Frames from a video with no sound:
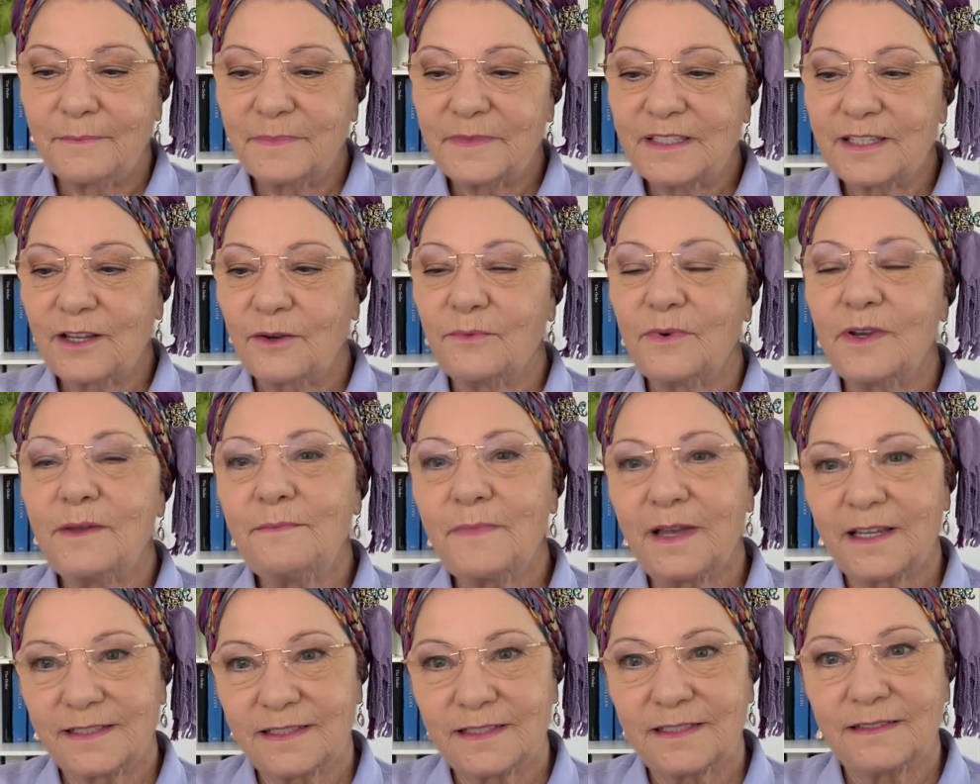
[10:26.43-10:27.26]
So we
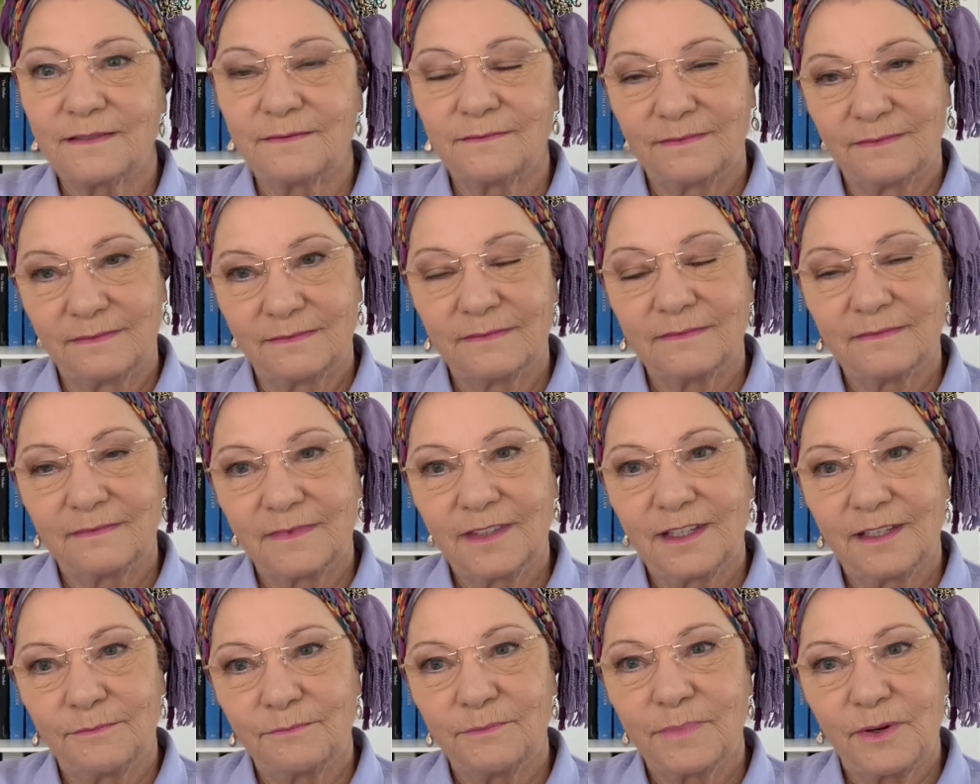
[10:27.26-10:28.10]
must
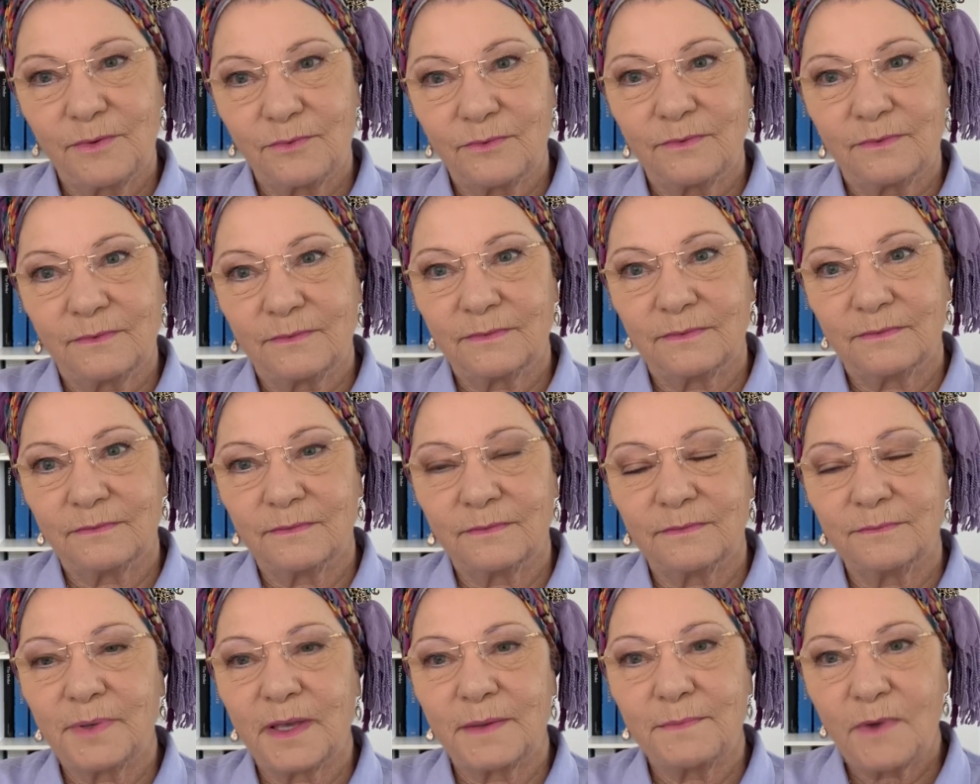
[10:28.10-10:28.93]
be
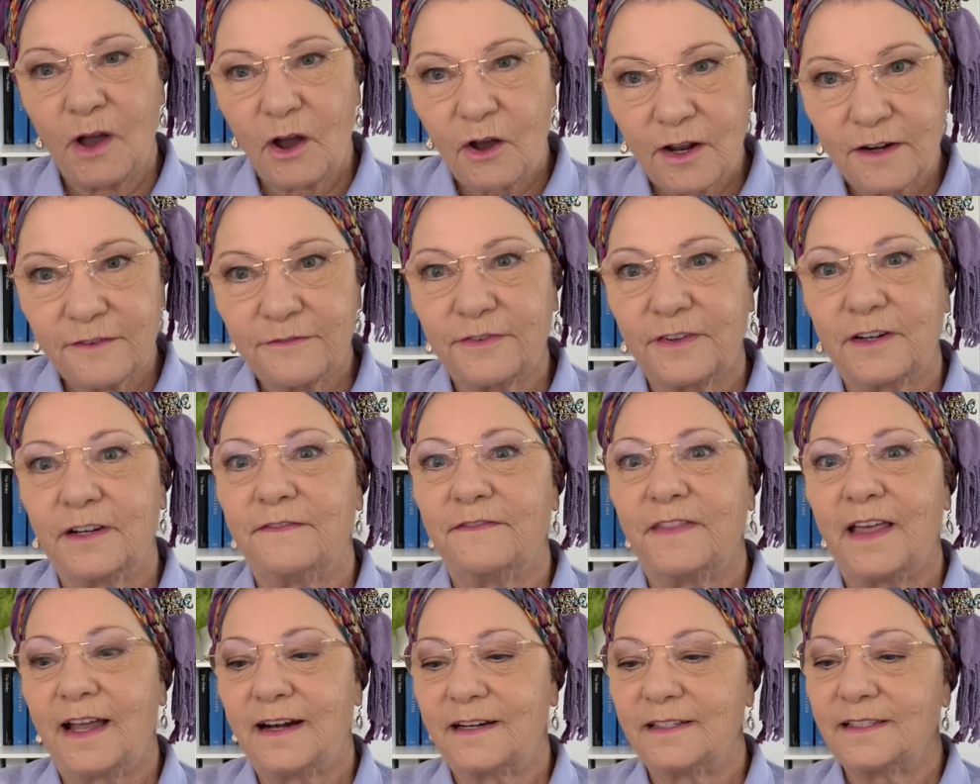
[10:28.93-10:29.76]
mindful of
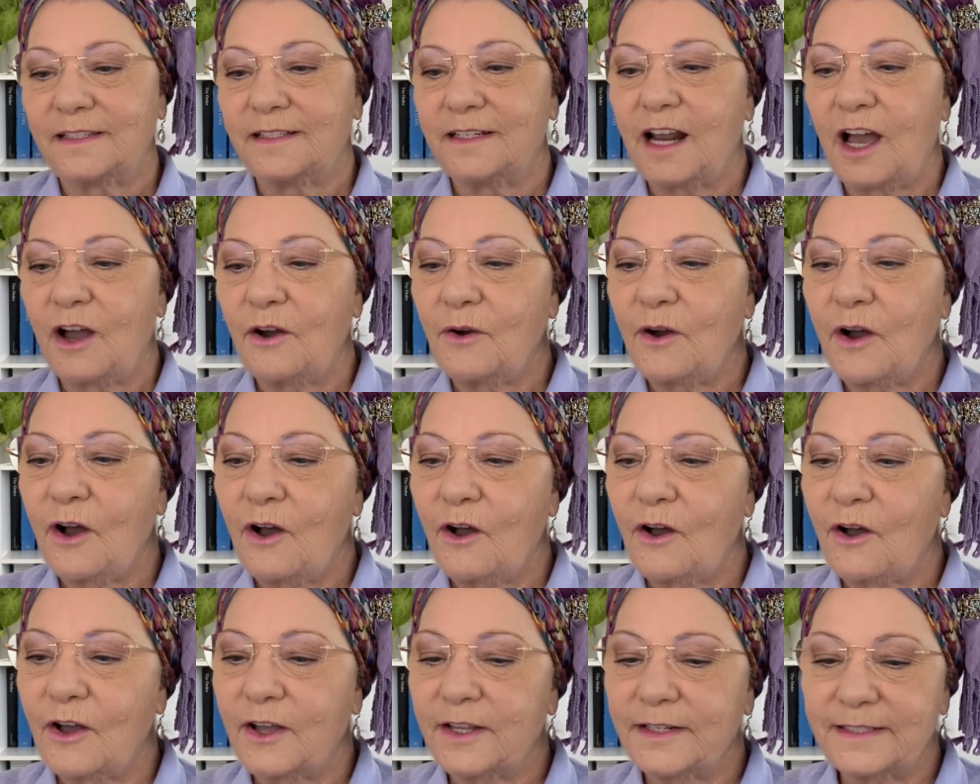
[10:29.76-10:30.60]
that as
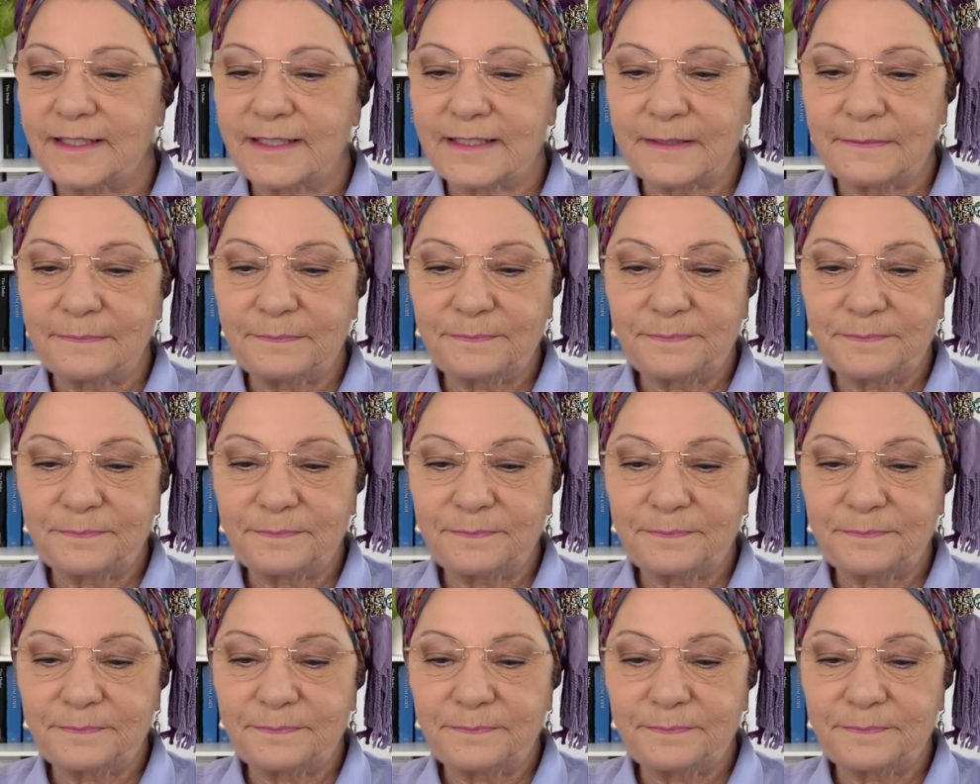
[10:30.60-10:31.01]
Noahides.